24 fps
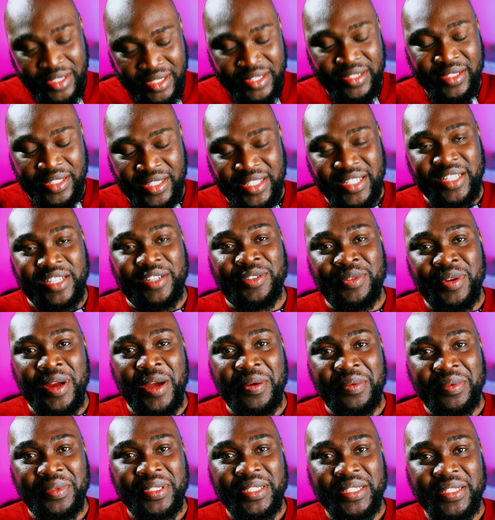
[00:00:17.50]
Stick
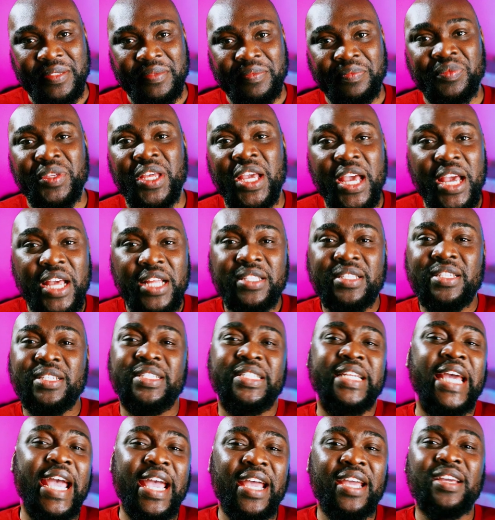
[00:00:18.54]
around.
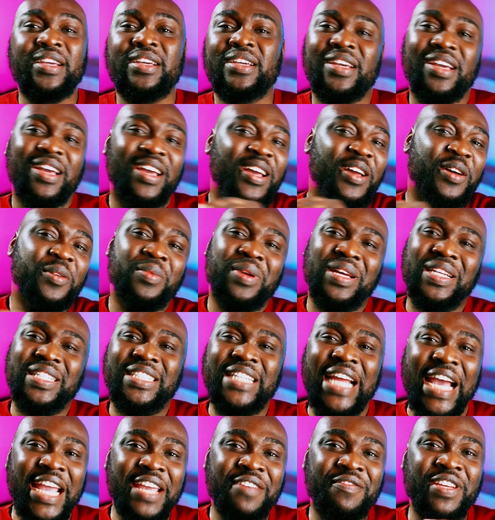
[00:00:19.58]
Today, we're
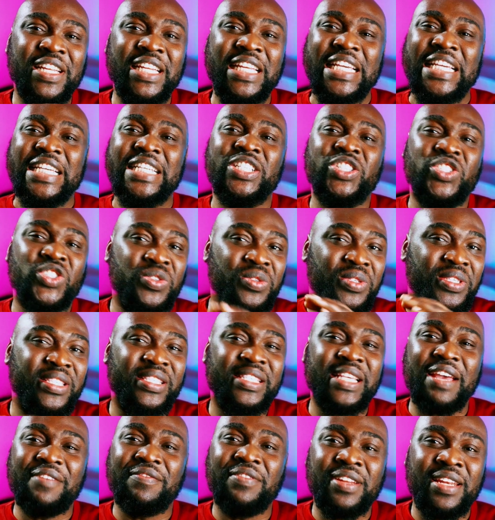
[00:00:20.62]
diving into
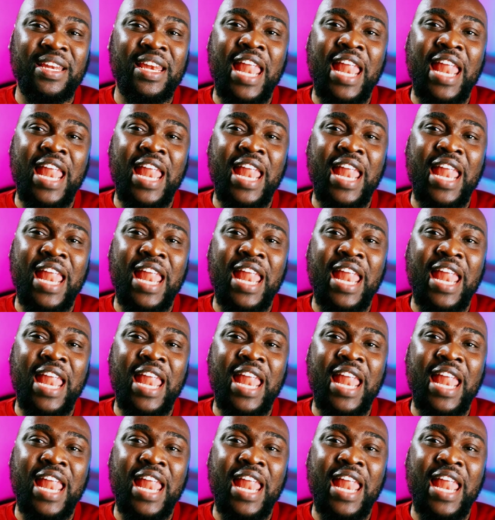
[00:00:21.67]
7